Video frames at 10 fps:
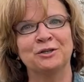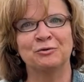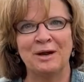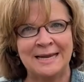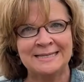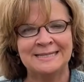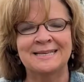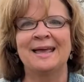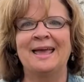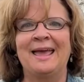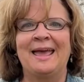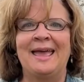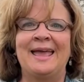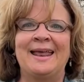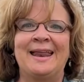grace.
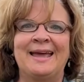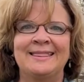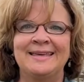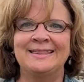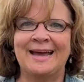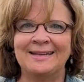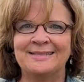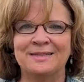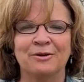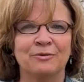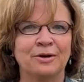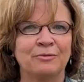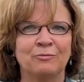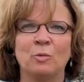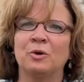And I think that's a,
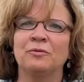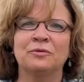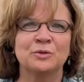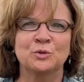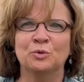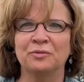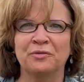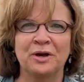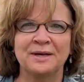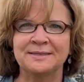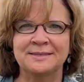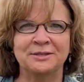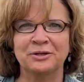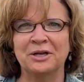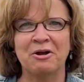a, wonderful tool for us
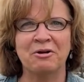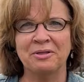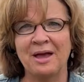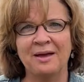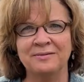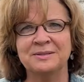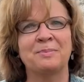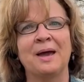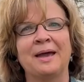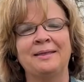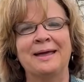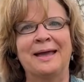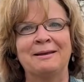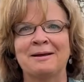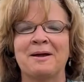to look at our lives by
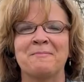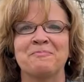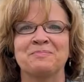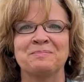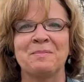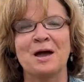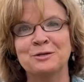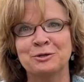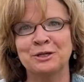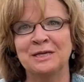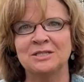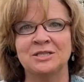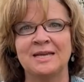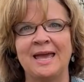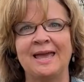that um, mantra
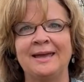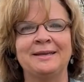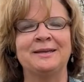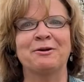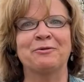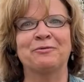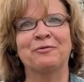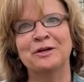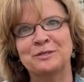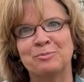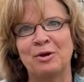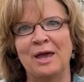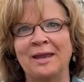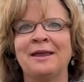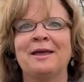each day, you know, fresh
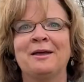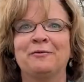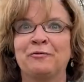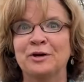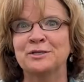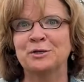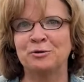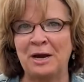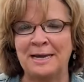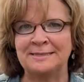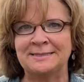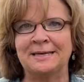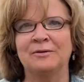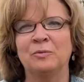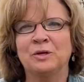bread, fresh grace.
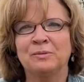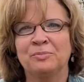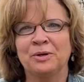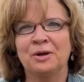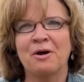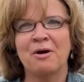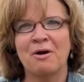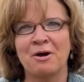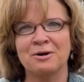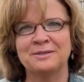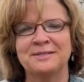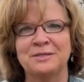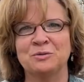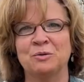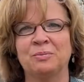That if we could put our hearts
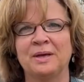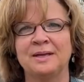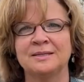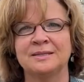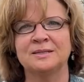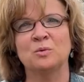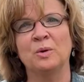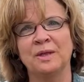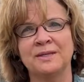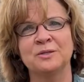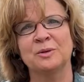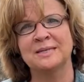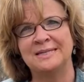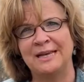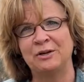into a place that's willing to
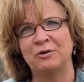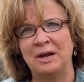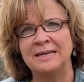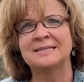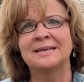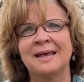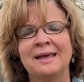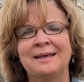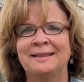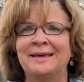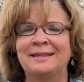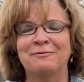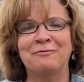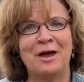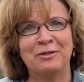extend grace, like
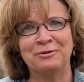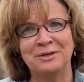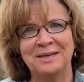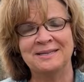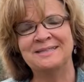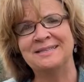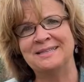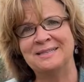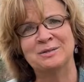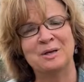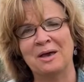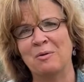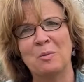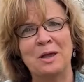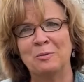the Father does to this
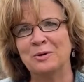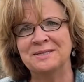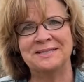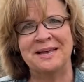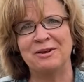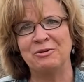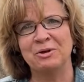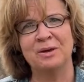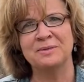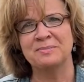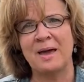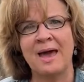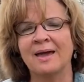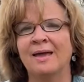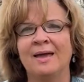uh, wayward son who comes
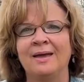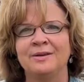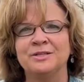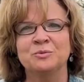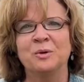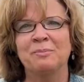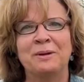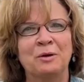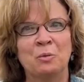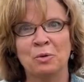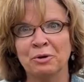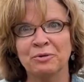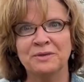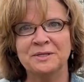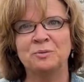back, just what a better
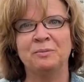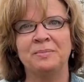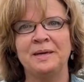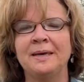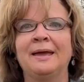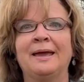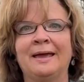world this would be.